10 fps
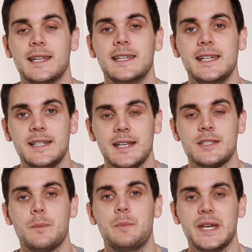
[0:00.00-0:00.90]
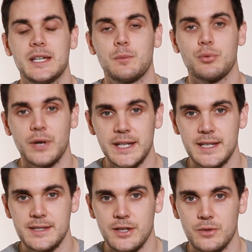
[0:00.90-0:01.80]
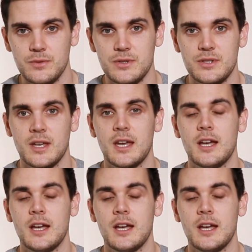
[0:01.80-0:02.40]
that lead into big braking zones.